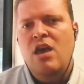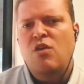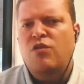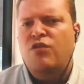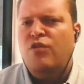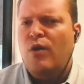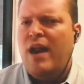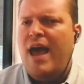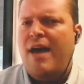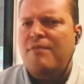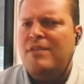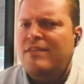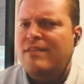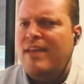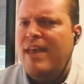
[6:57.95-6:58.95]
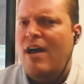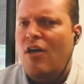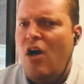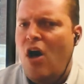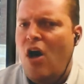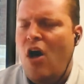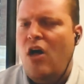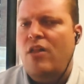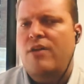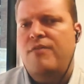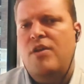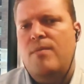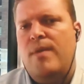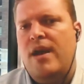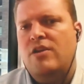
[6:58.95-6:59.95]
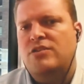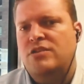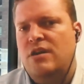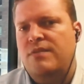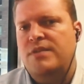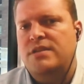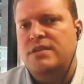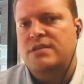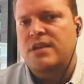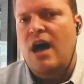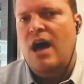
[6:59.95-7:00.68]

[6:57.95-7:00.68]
you sort of have to scale all of your microservices